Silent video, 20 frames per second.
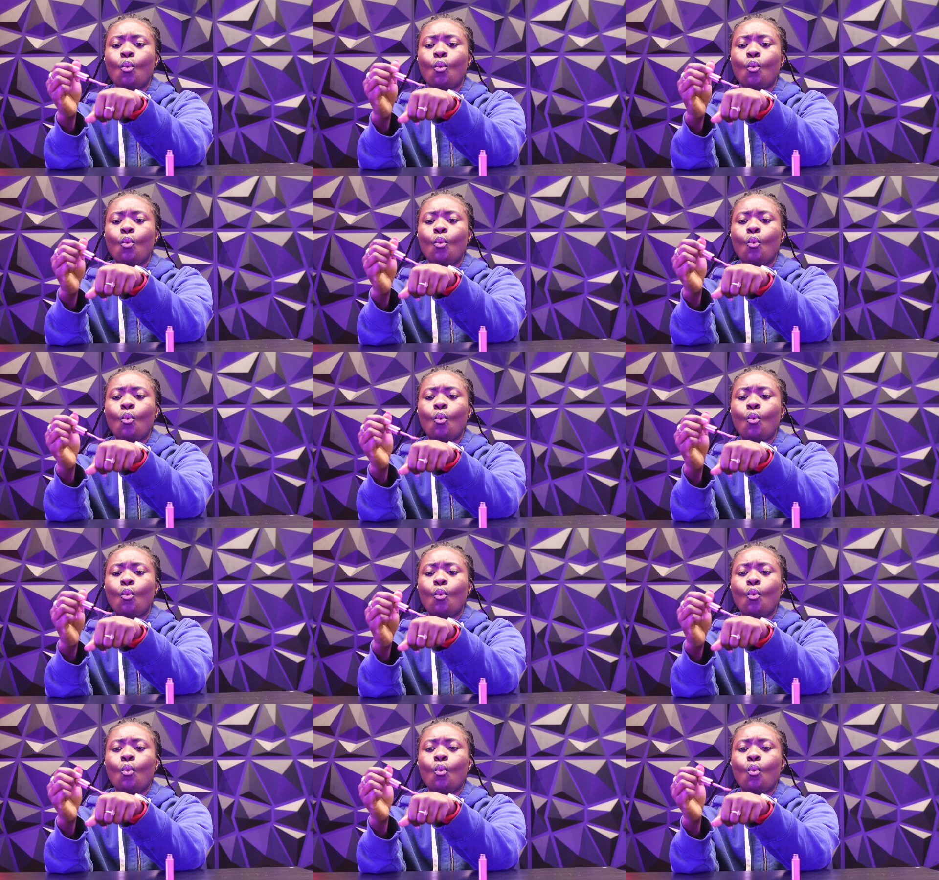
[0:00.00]

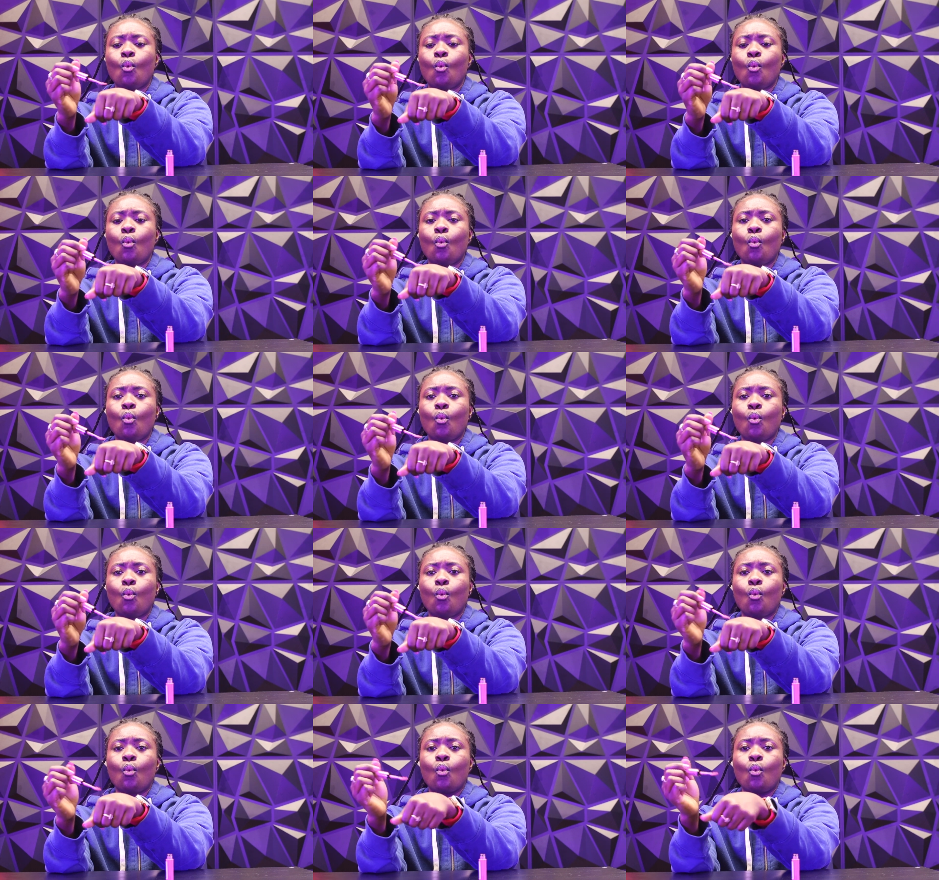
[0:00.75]

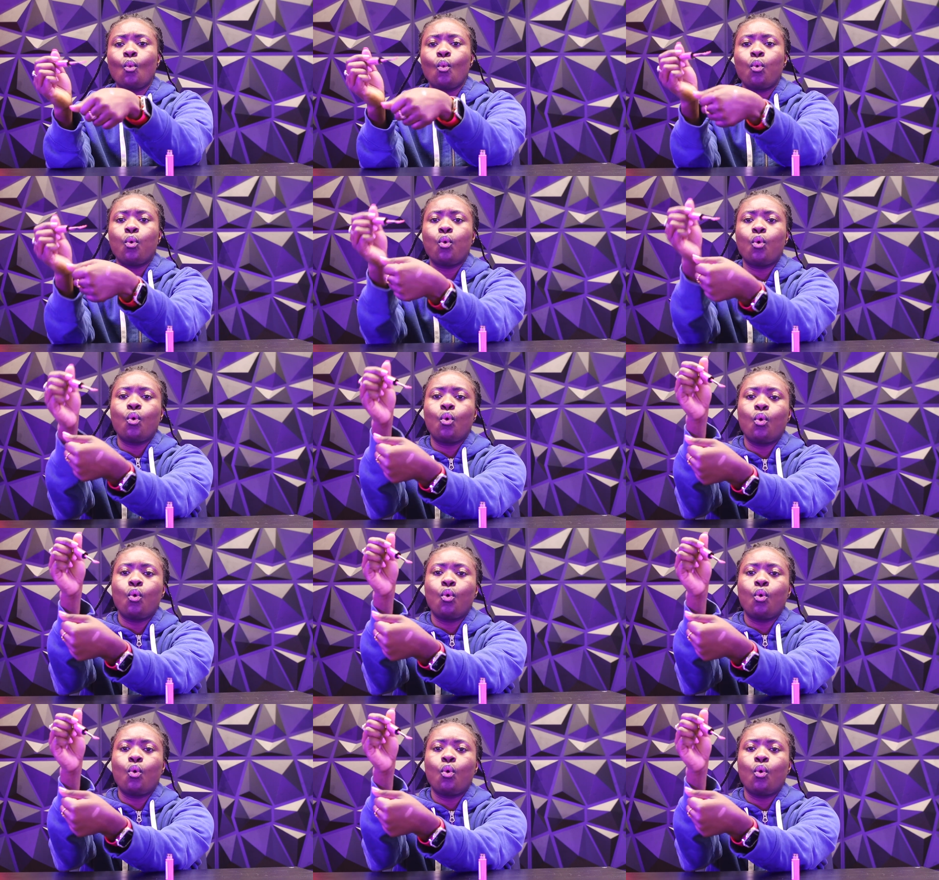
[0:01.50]
(no one is talking)